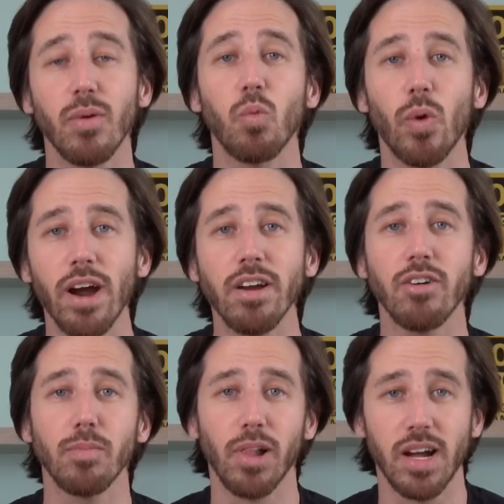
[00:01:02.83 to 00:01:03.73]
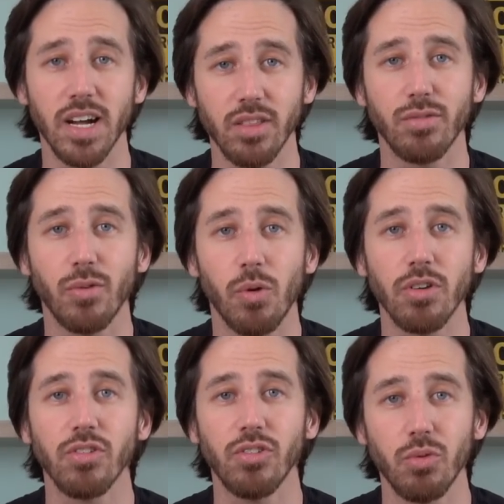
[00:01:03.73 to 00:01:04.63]
from where you're applying the
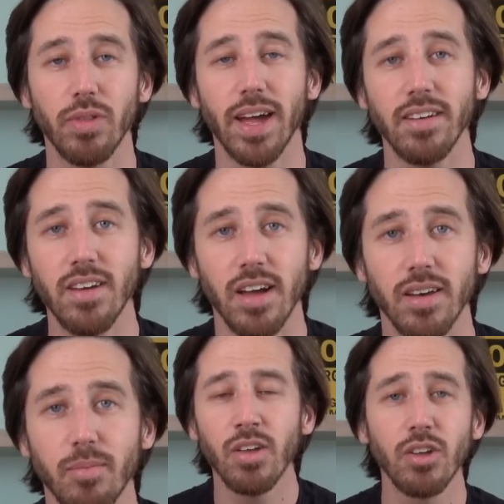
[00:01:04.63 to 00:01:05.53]
force to that nut.